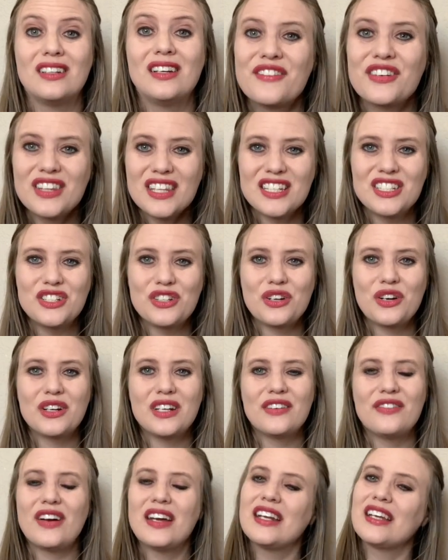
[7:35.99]
For this, you're
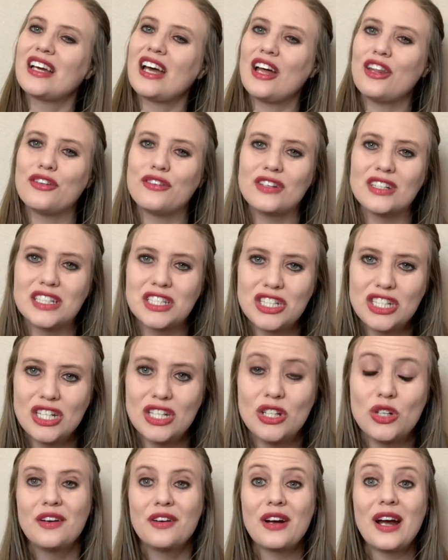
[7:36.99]
going to find a coloring
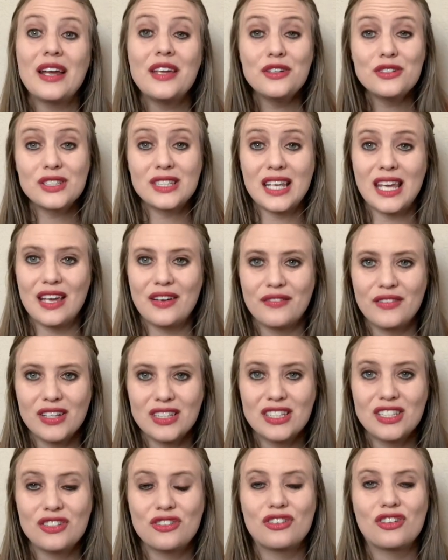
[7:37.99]
sheet, or I used
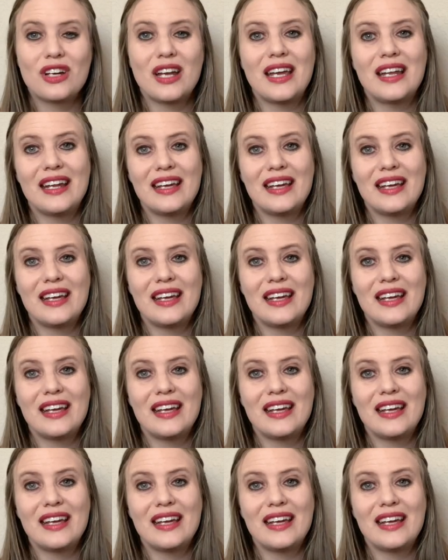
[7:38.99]
Canva to create